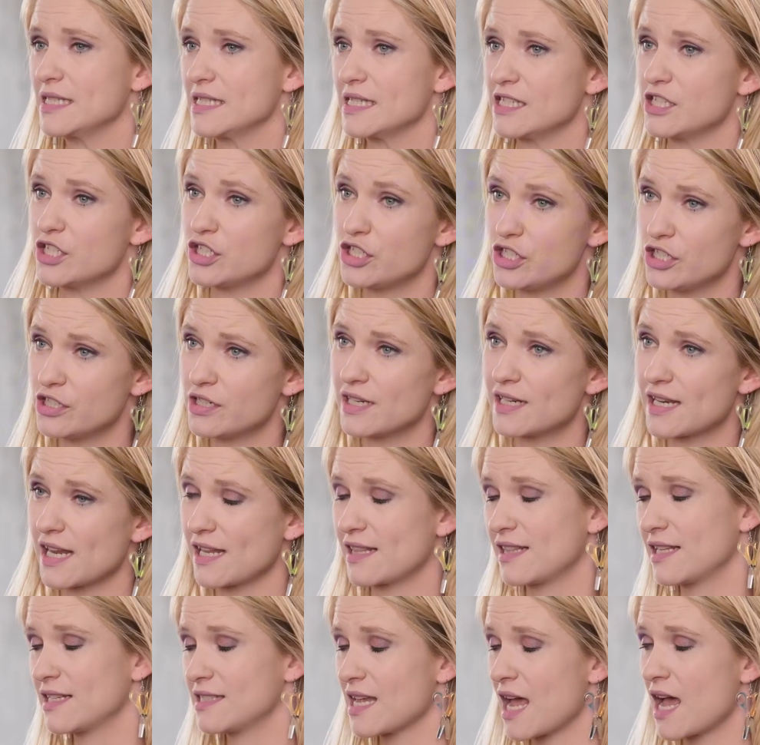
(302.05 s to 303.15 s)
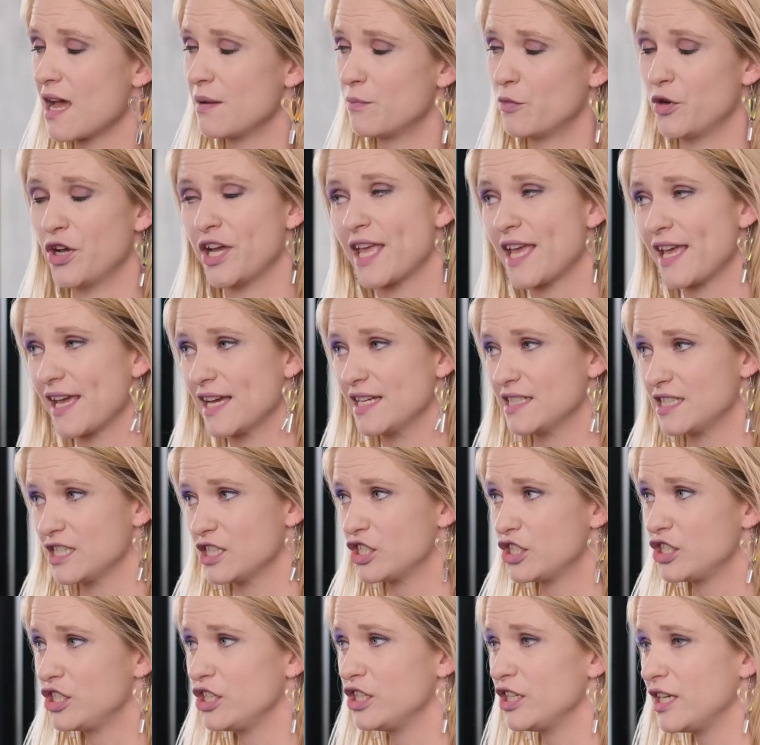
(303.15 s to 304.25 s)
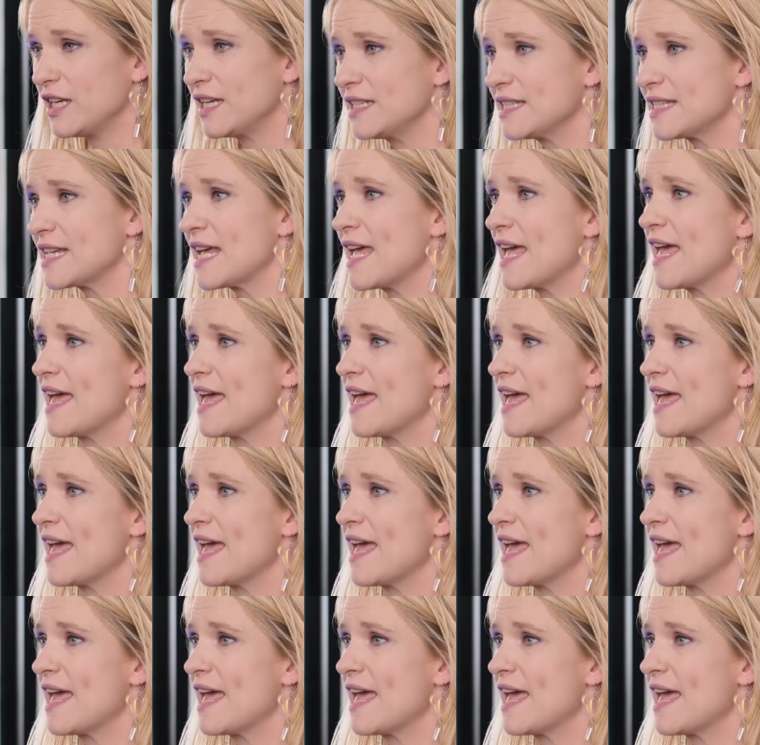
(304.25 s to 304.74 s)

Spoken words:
a student at the time, working as a student,